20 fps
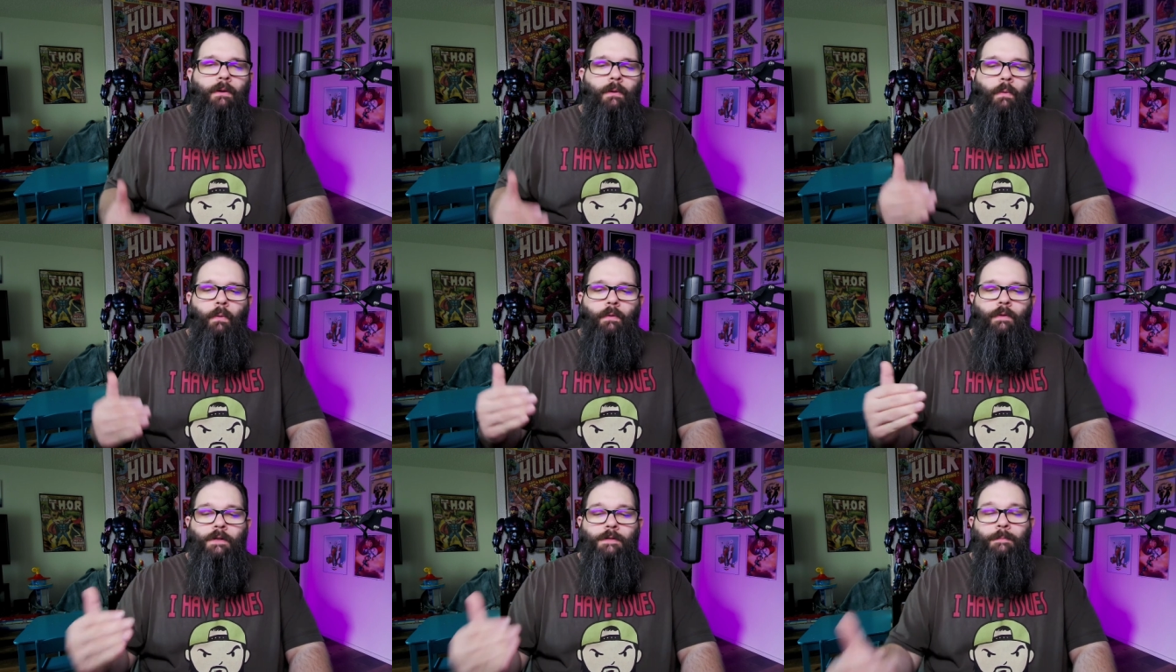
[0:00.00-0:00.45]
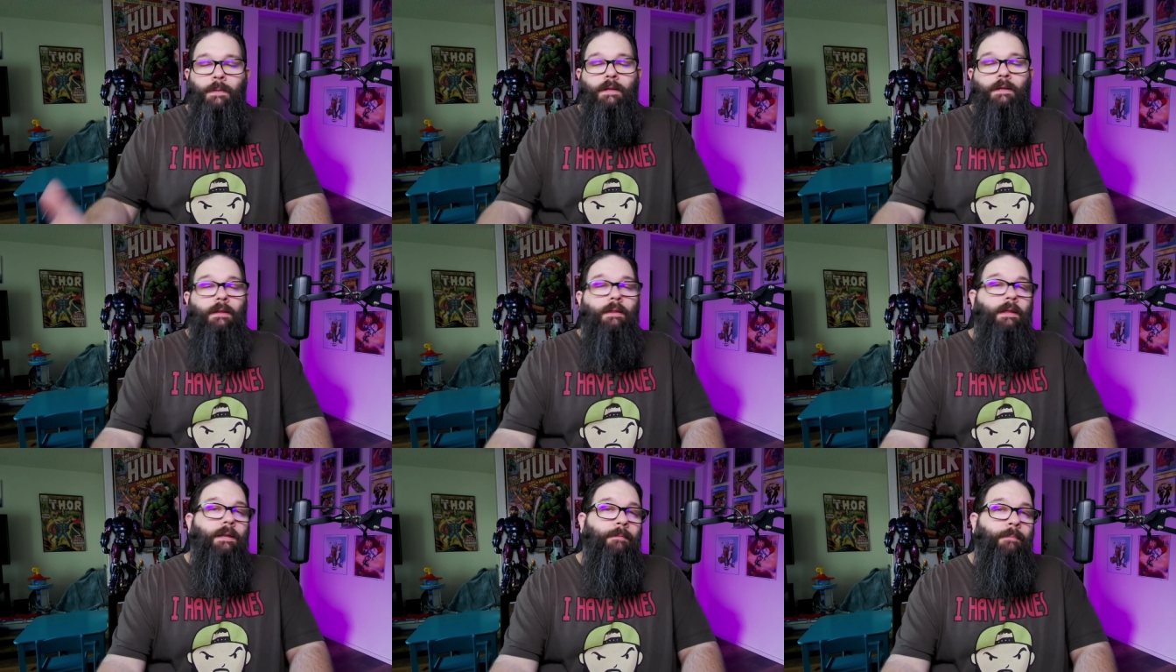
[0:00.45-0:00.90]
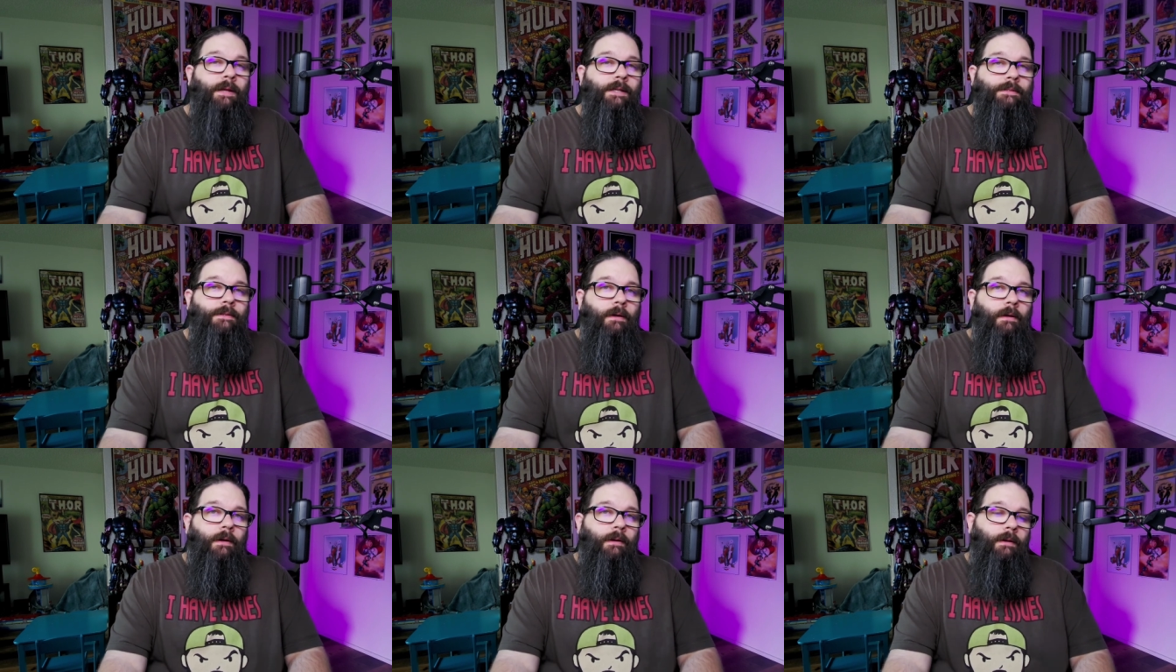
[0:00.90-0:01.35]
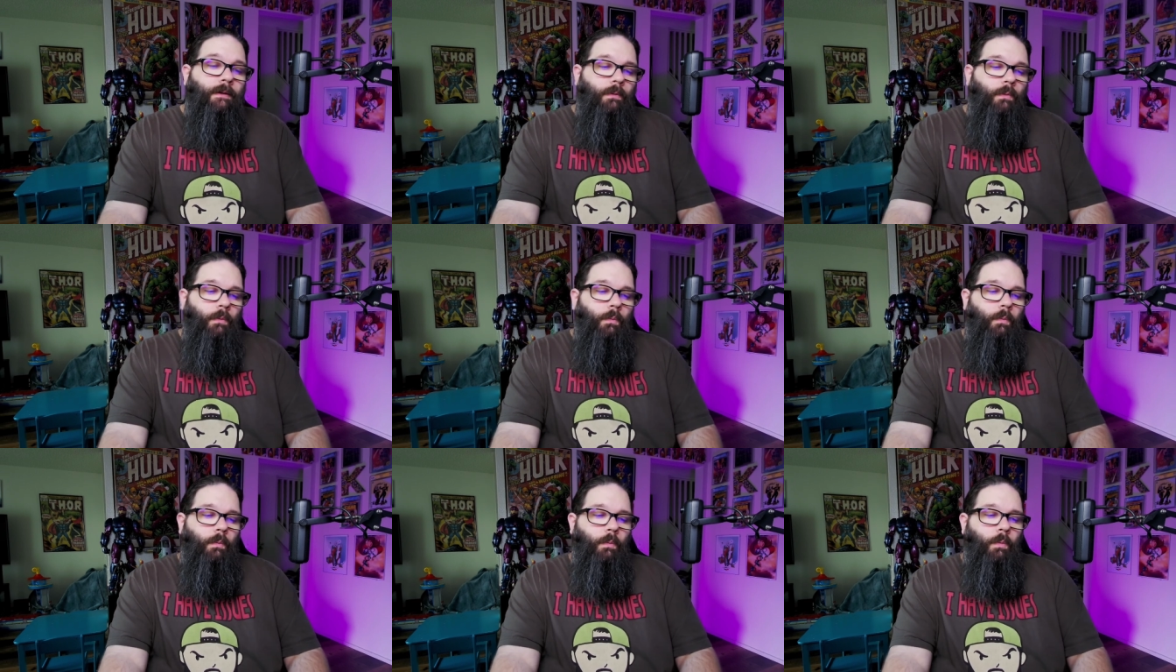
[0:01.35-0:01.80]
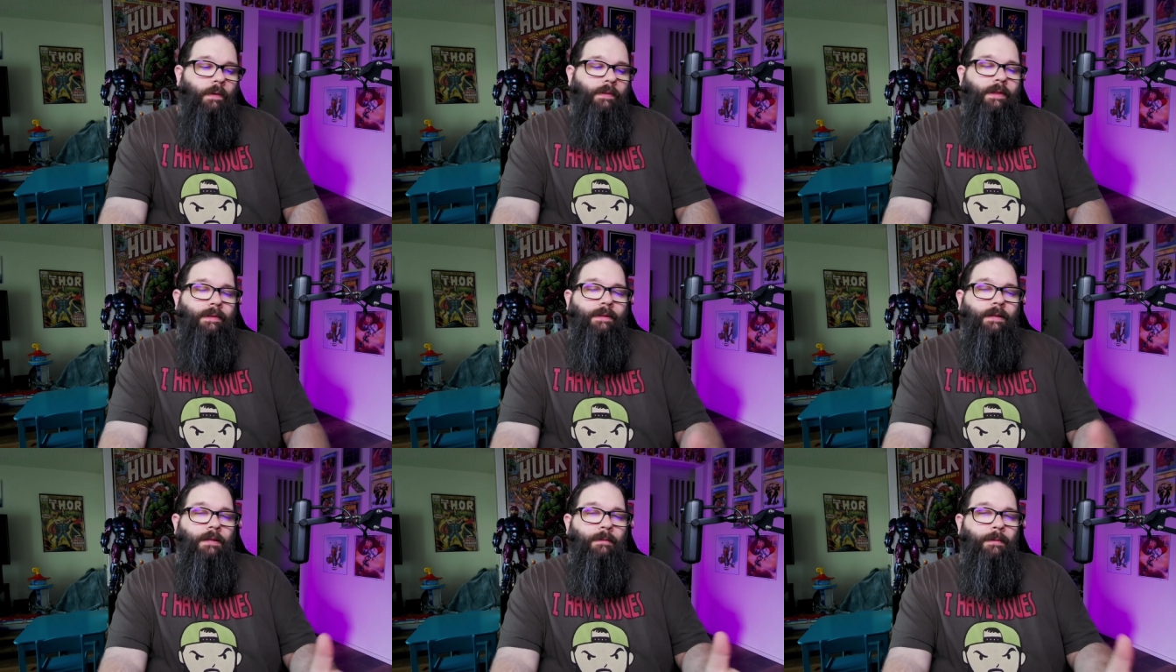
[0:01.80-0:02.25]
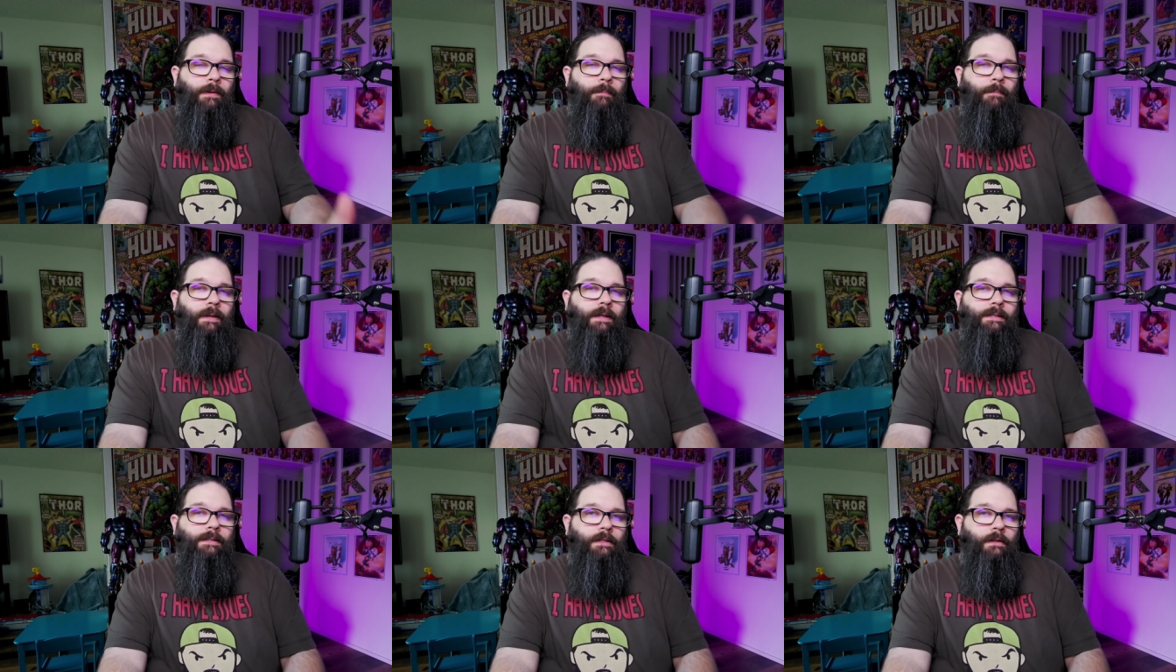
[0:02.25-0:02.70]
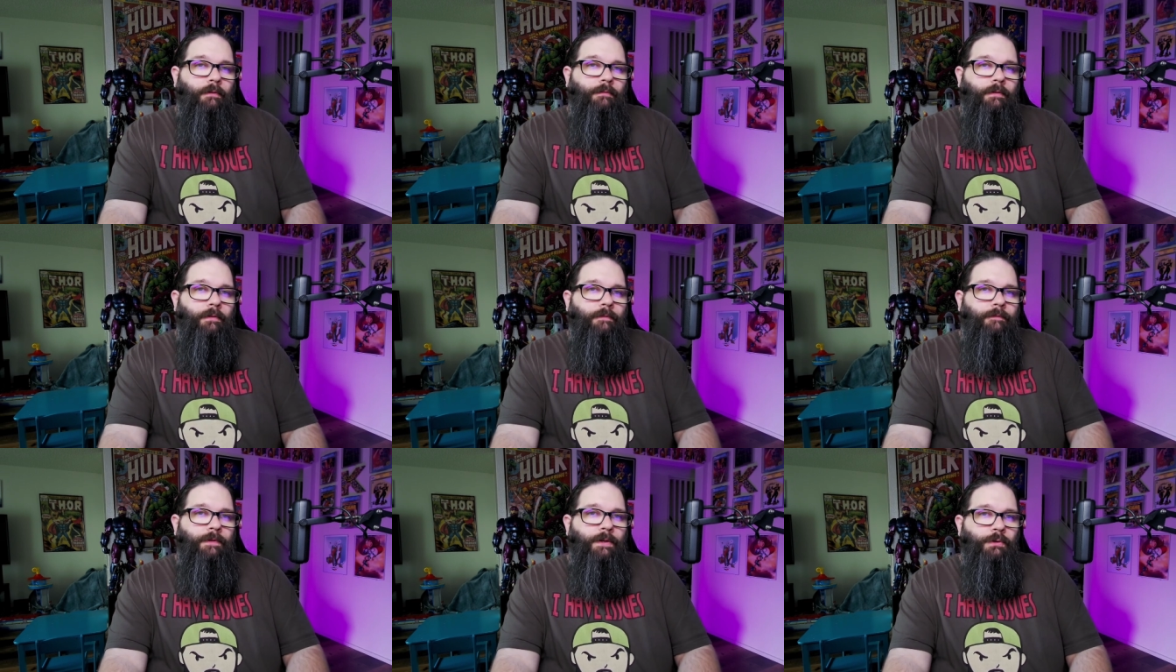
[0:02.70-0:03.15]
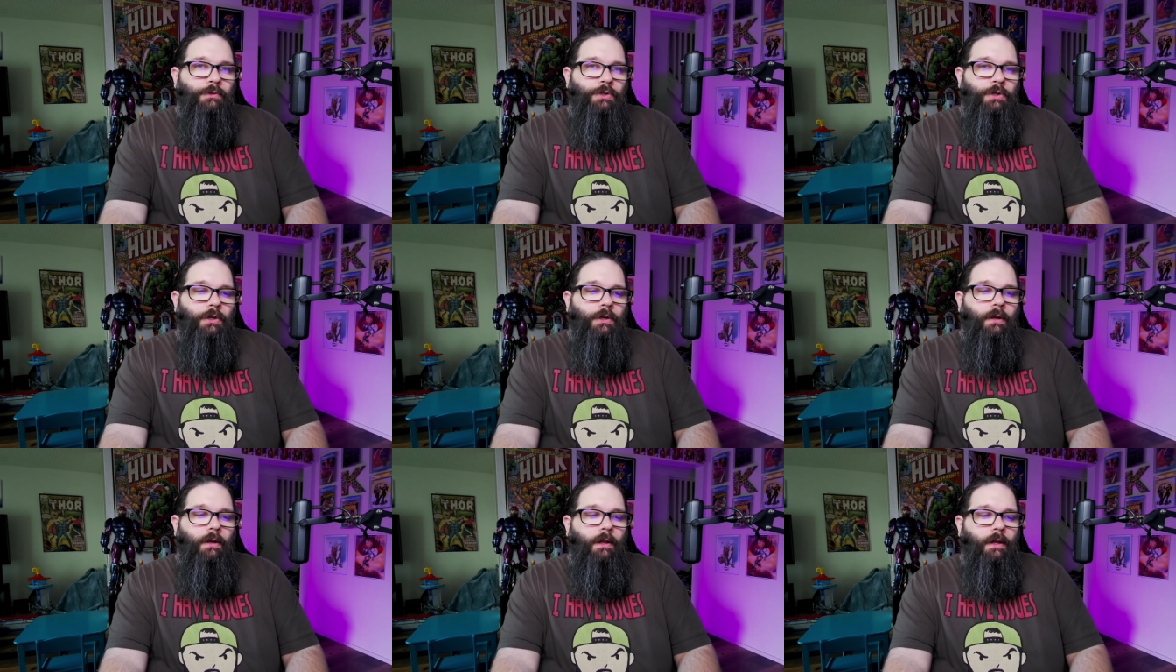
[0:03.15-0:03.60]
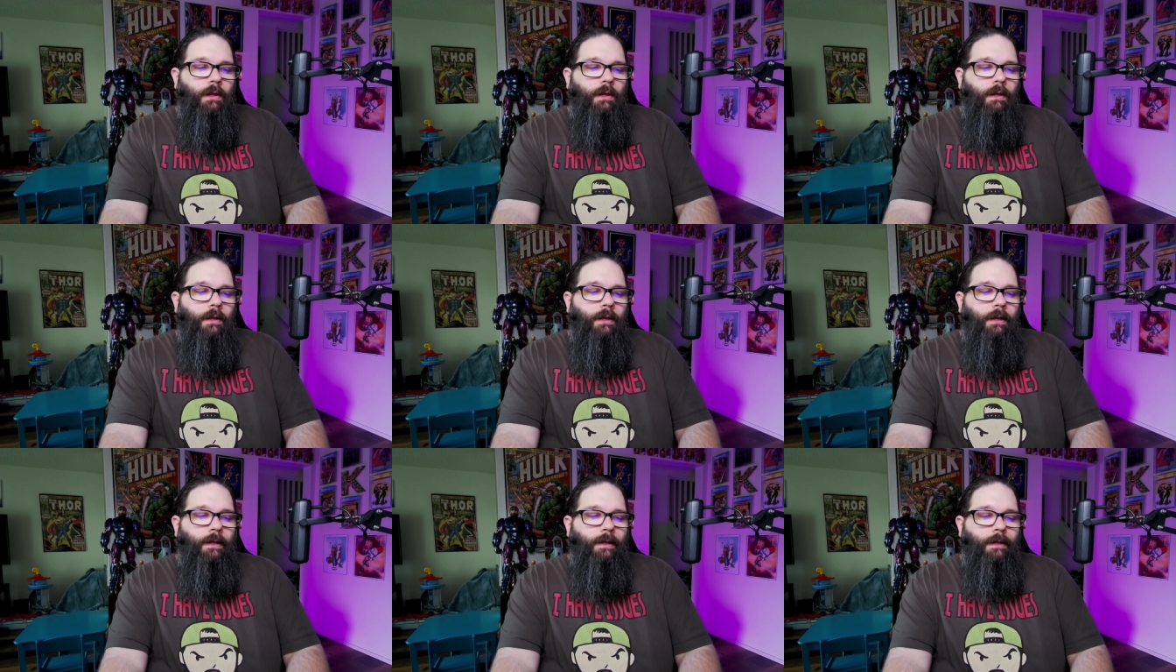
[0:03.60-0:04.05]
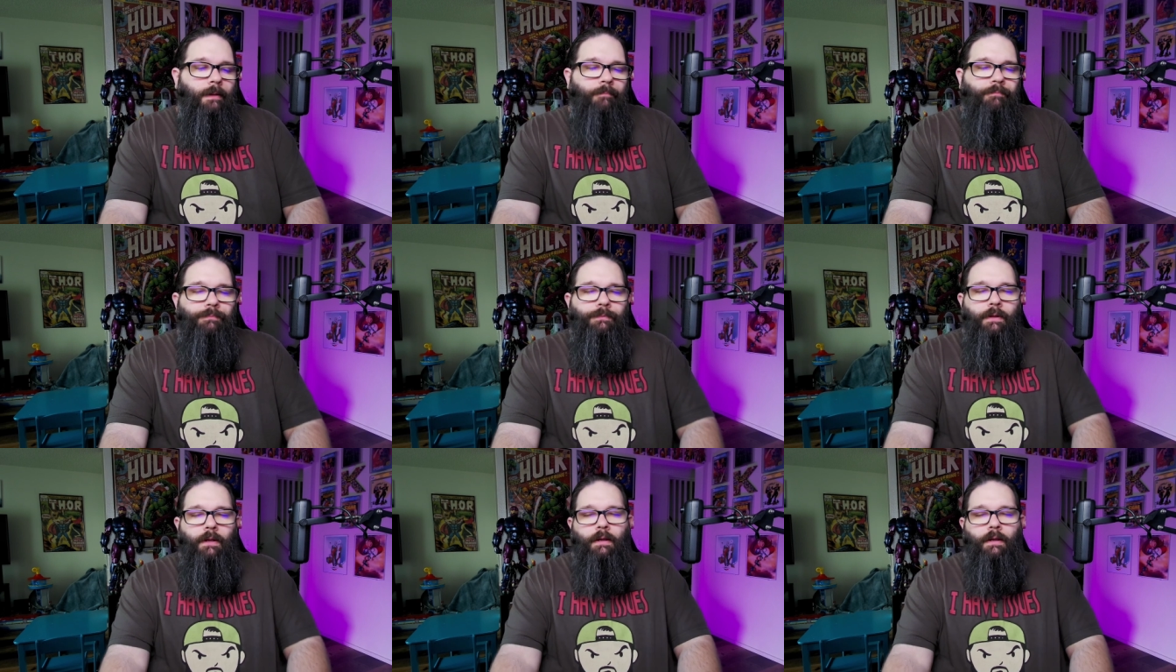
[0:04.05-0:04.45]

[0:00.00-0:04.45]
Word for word: or they're speculating based on what they think could be a big deal for future um,